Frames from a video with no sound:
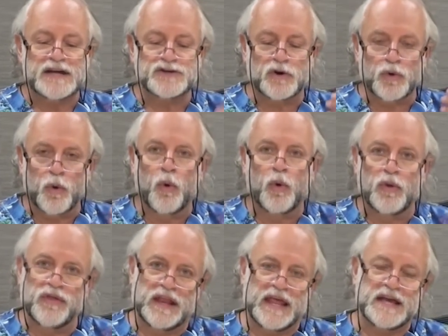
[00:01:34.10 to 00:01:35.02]
has got
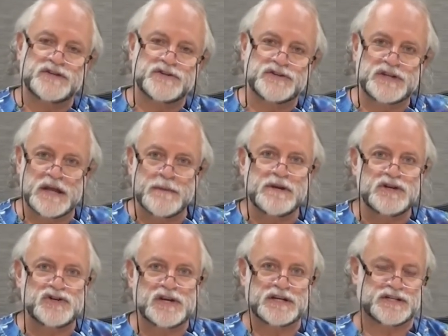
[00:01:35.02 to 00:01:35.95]
all the latest
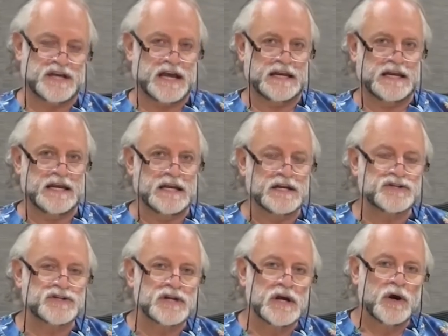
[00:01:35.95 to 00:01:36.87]
imaging
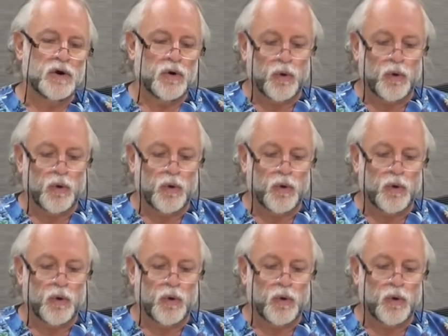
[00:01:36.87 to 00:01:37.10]
techniques